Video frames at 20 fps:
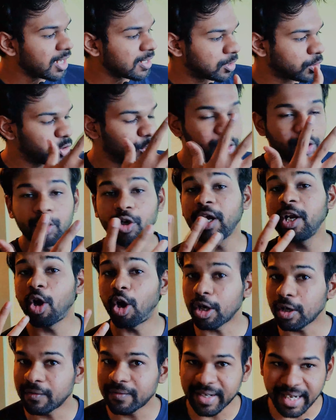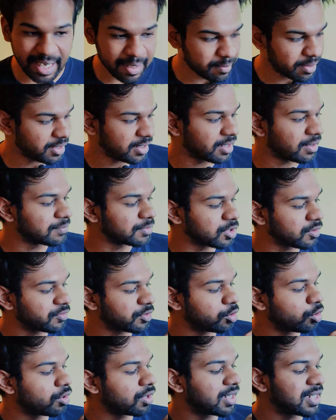So you took a lot of time in terms of,
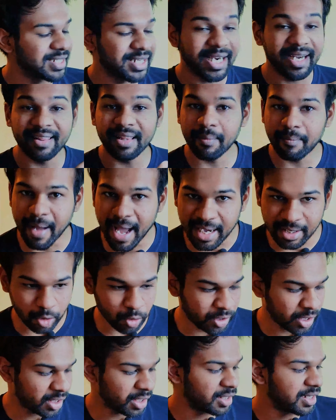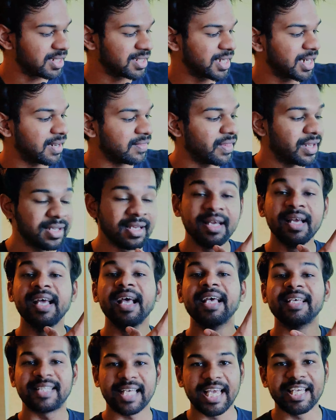deciding the background color, deciding the
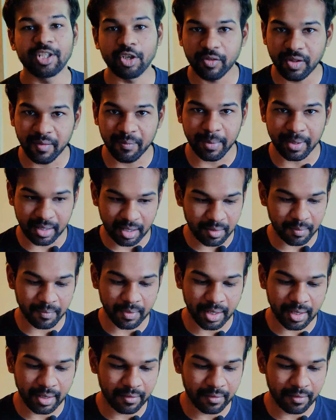size of the particular